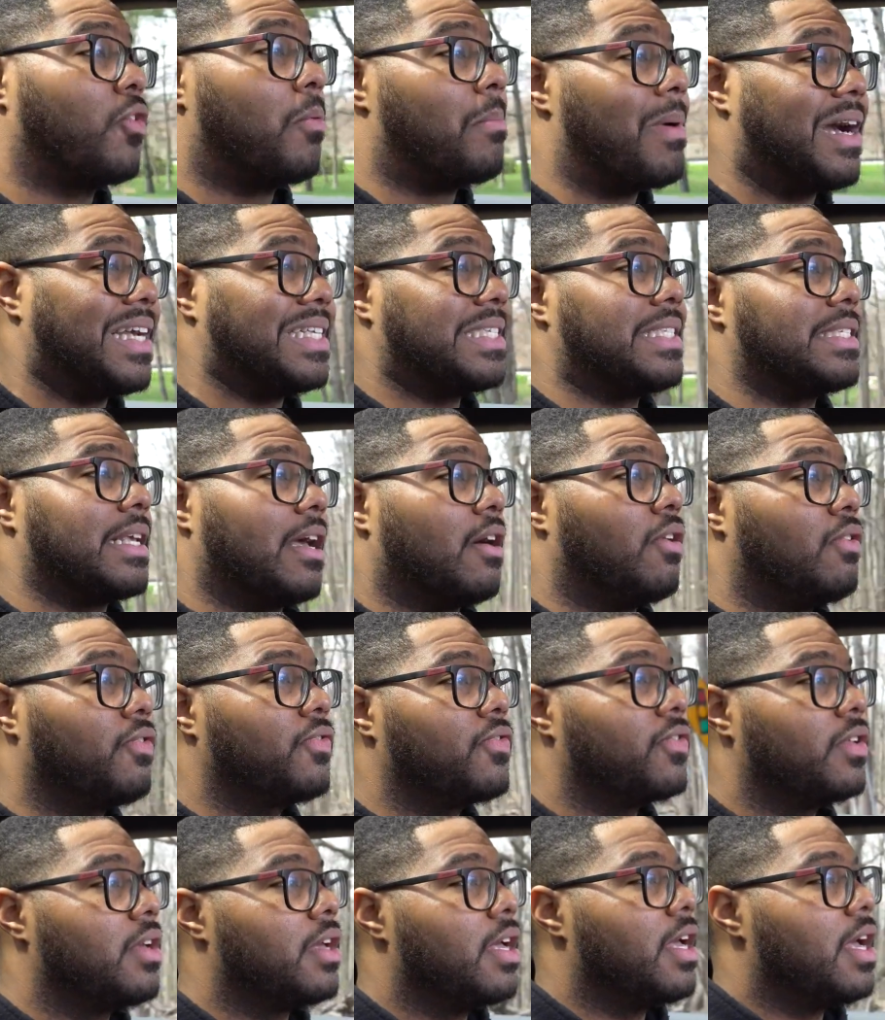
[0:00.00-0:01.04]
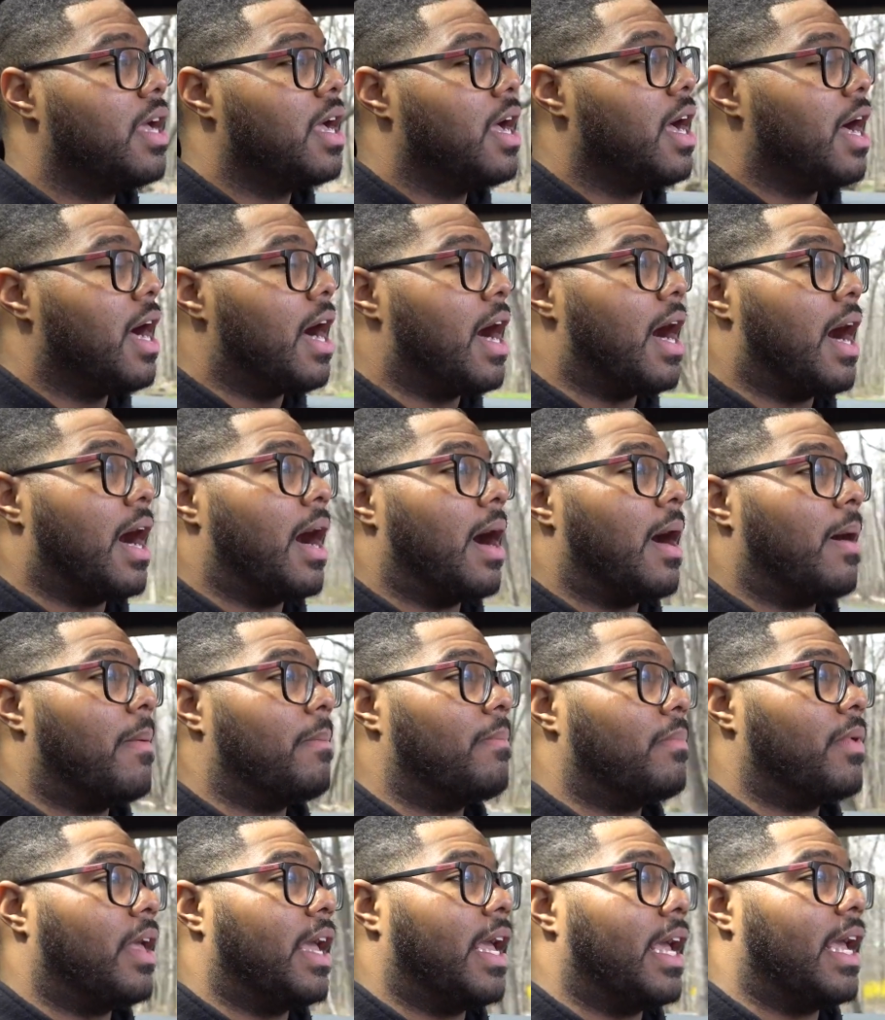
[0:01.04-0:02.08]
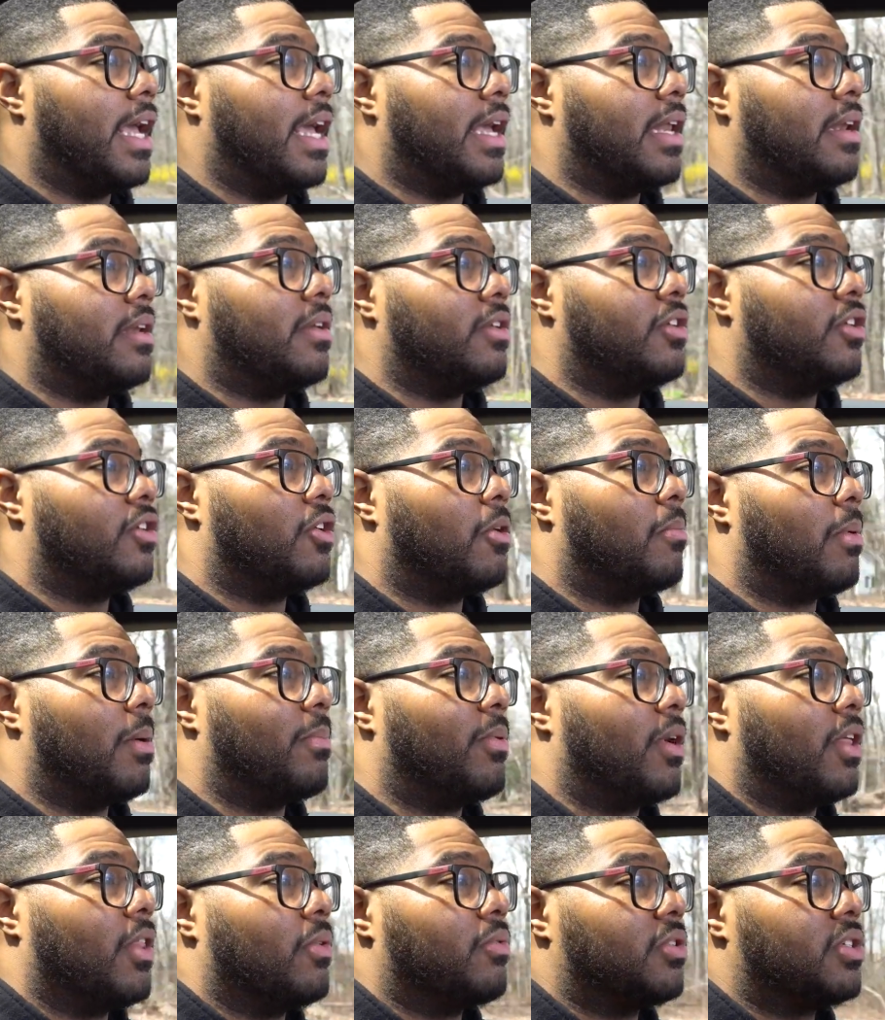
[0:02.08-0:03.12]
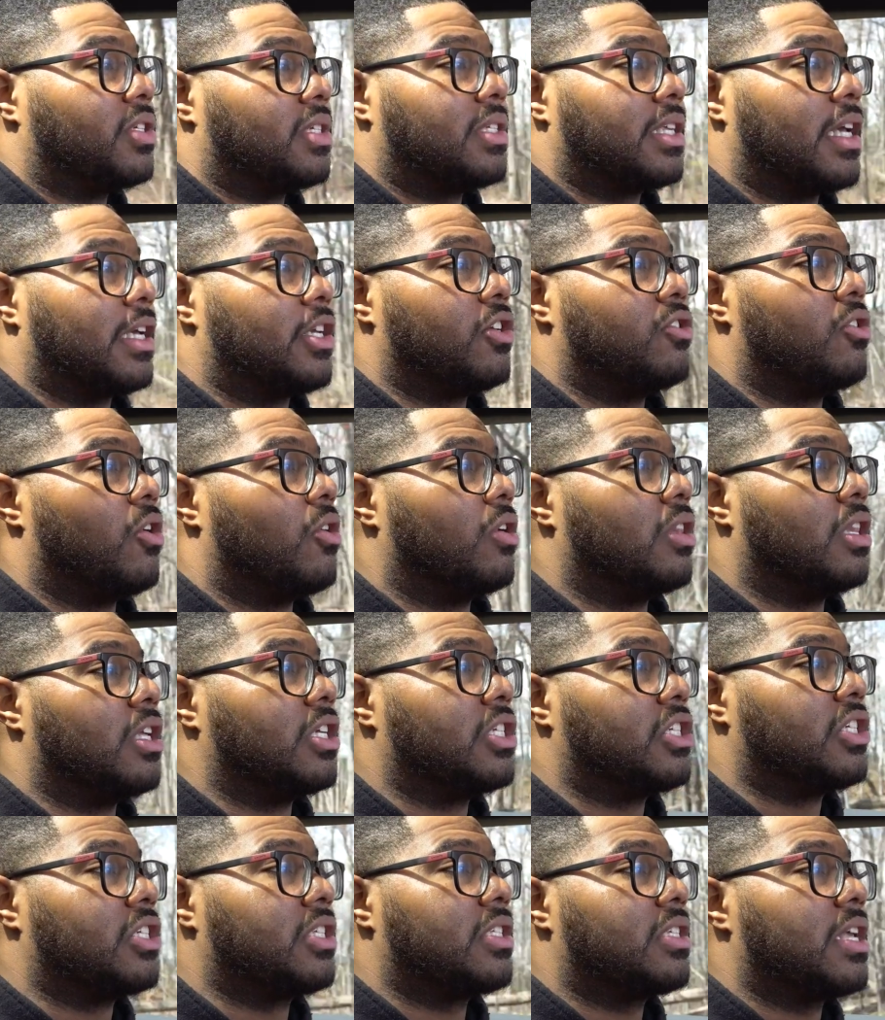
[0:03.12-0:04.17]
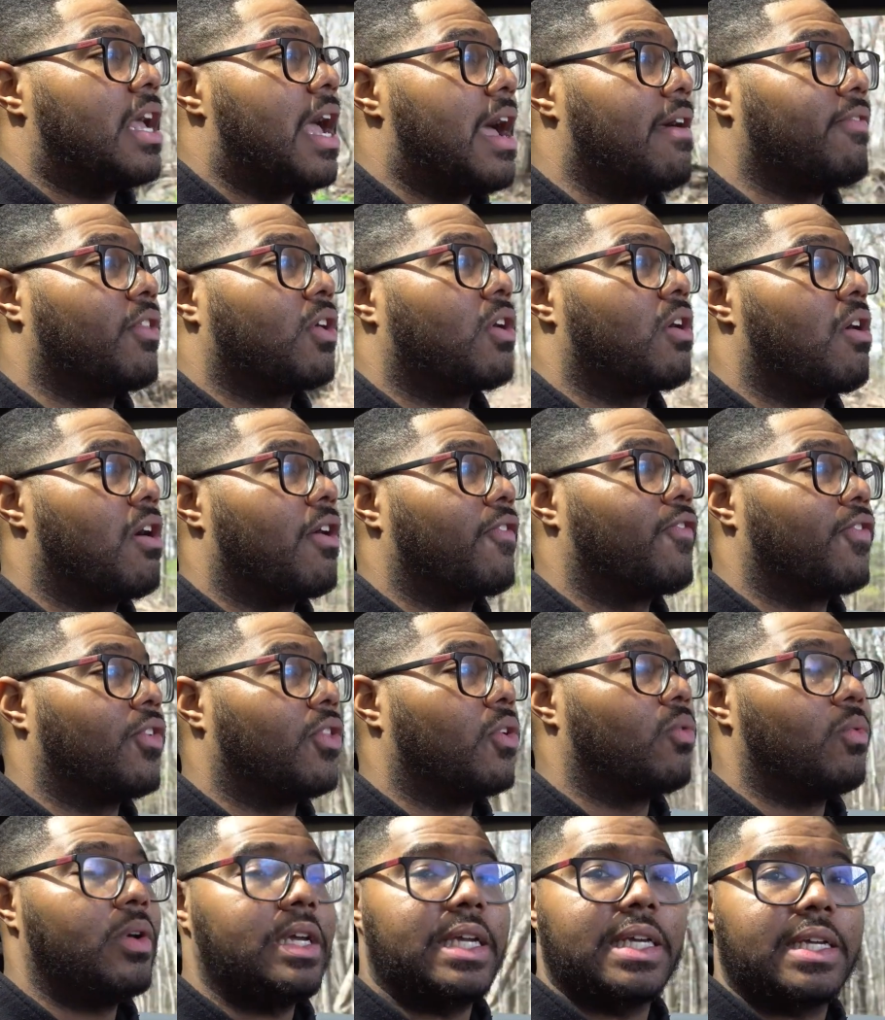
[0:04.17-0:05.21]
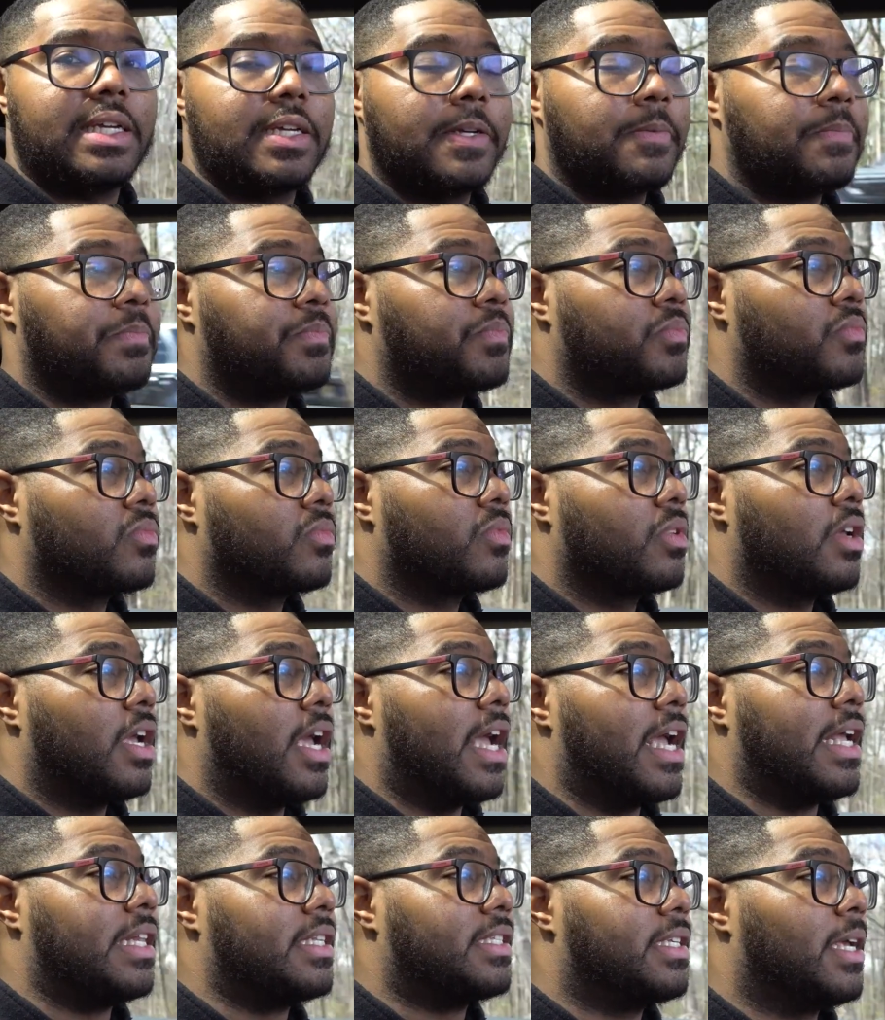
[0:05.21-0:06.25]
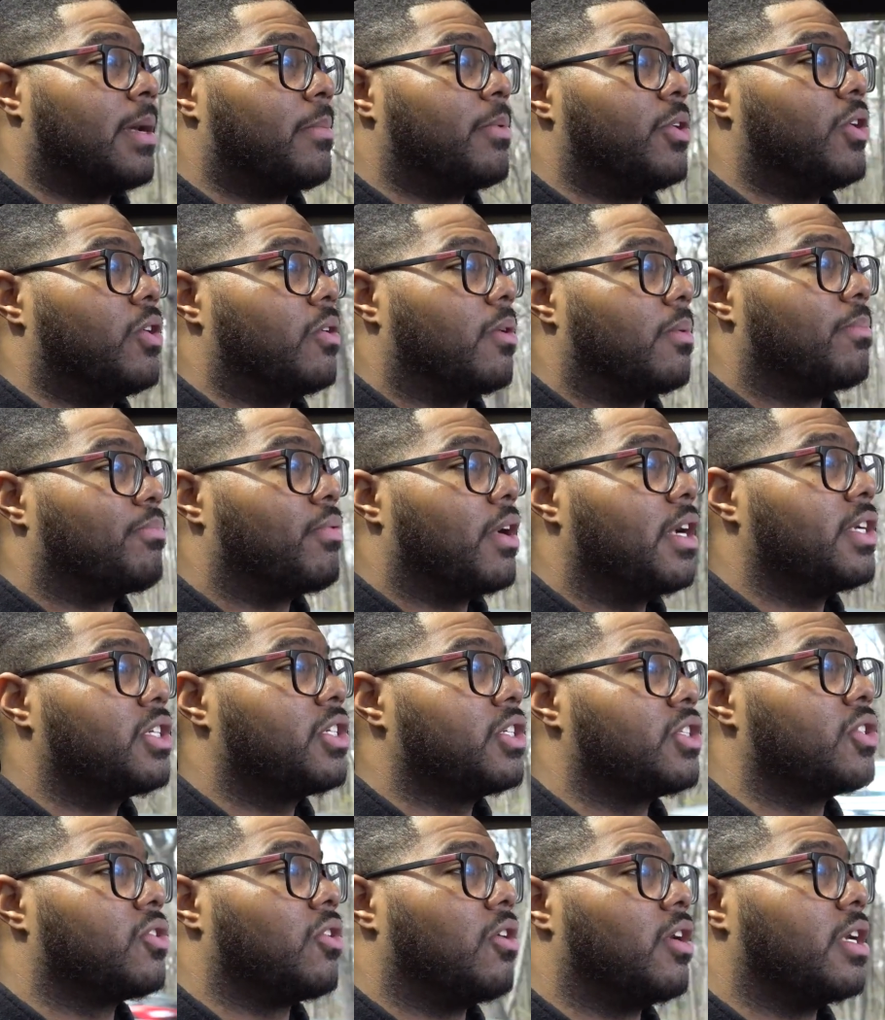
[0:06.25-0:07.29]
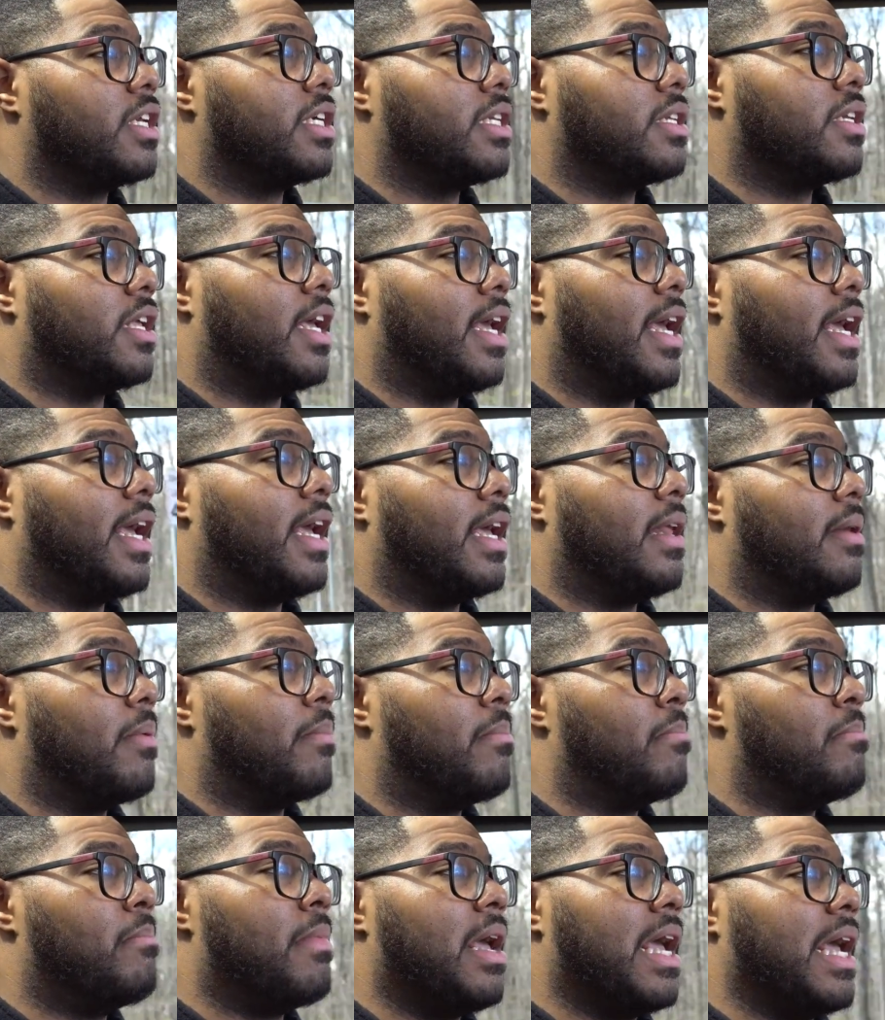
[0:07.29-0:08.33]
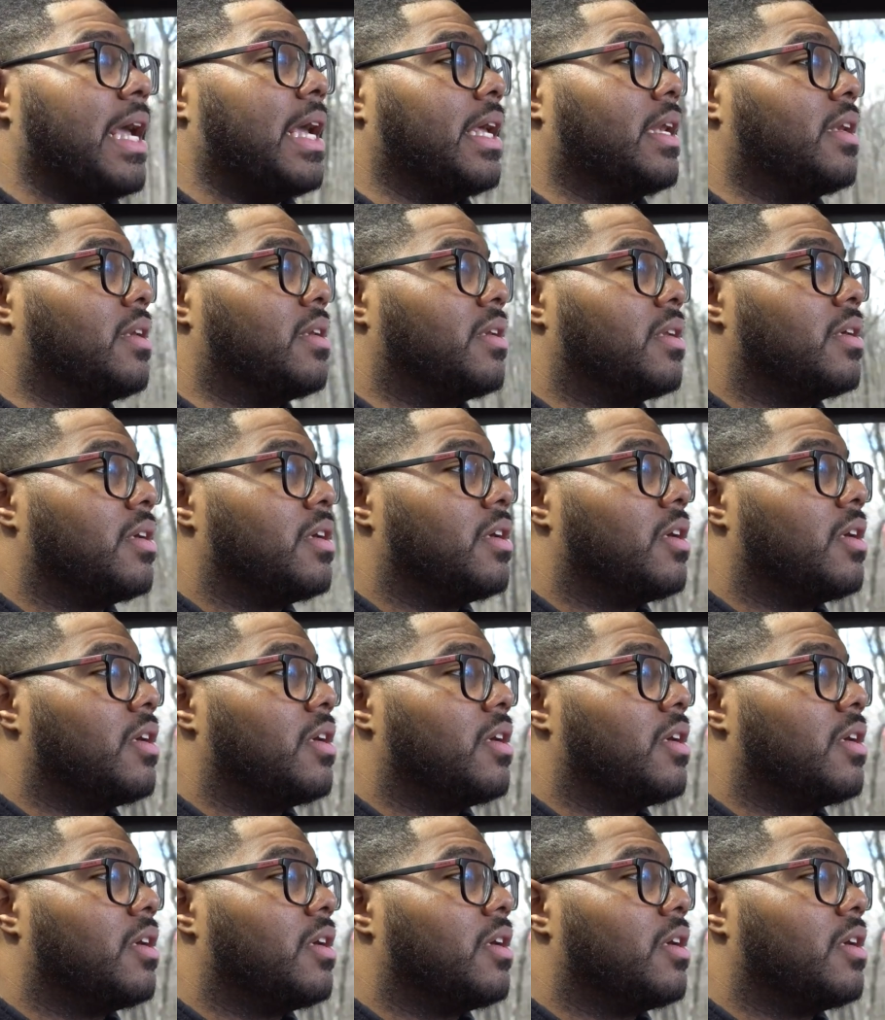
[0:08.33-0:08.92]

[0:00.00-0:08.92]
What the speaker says: for myself. And you know, my brother was just like, you know, like, just have the car for the week and tell me your impressions on it. And man,